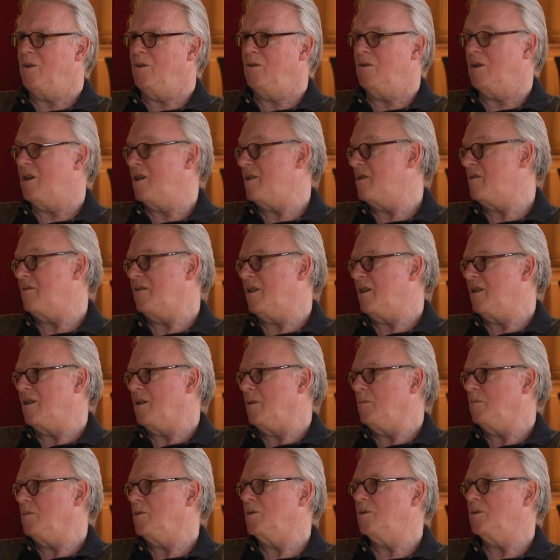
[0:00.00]
or other
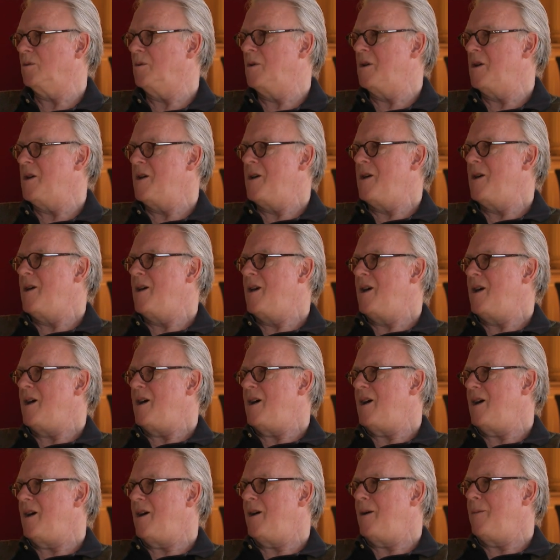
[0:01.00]
incomes.
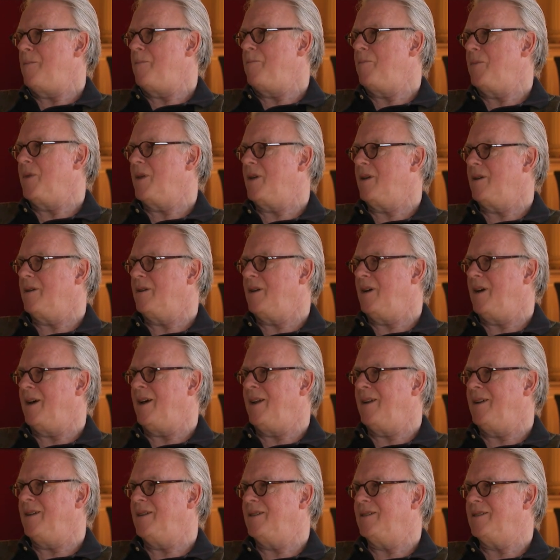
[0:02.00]

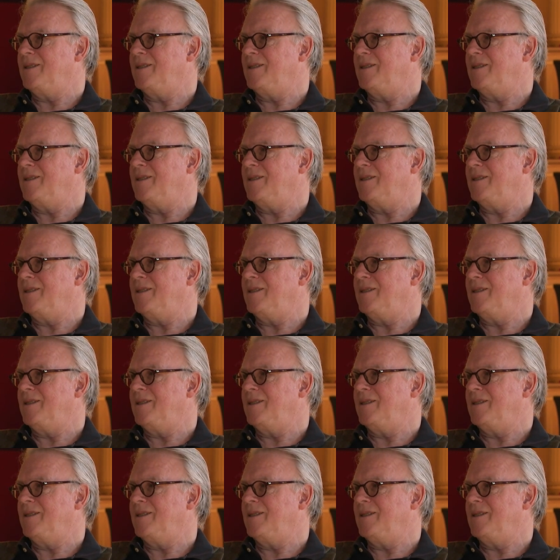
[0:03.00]
And